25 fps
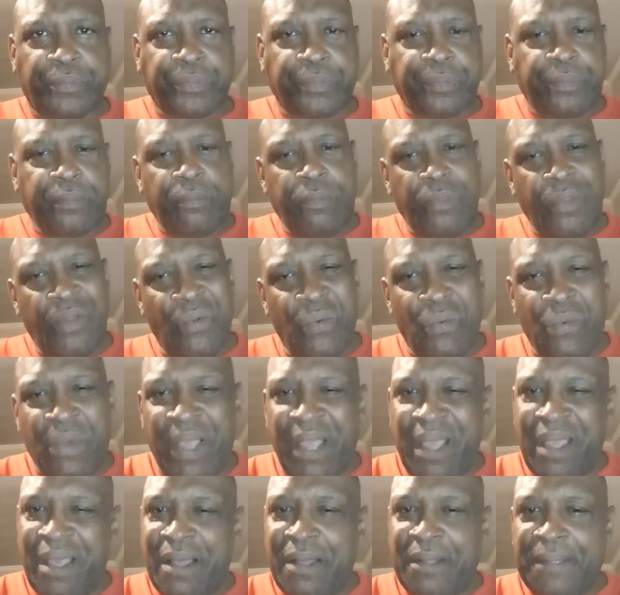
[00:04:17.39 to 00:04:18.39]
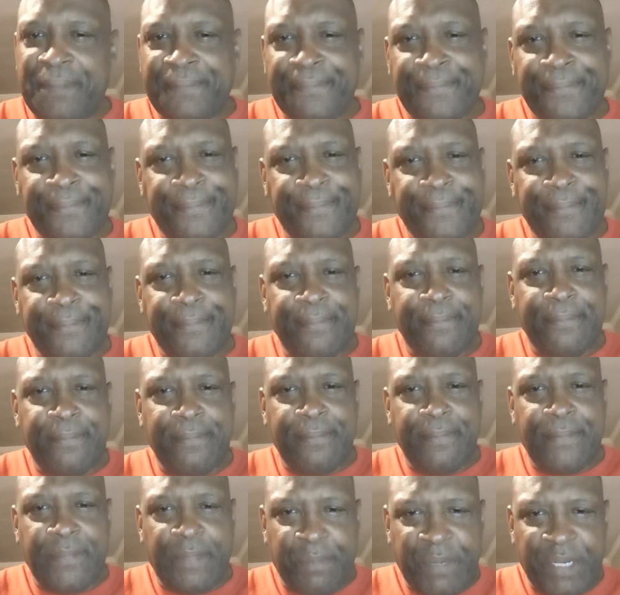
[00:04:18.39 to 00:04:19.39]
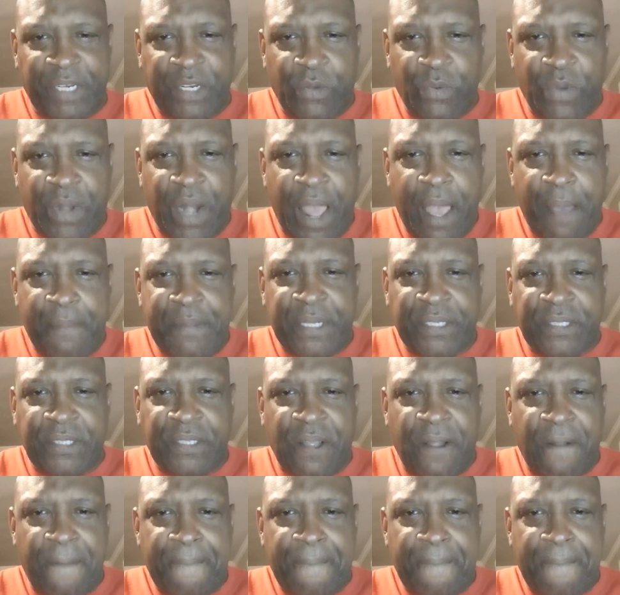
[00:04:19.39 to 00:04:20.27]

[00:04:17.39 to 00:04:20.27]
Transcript: Well, let me tell you what happens, though.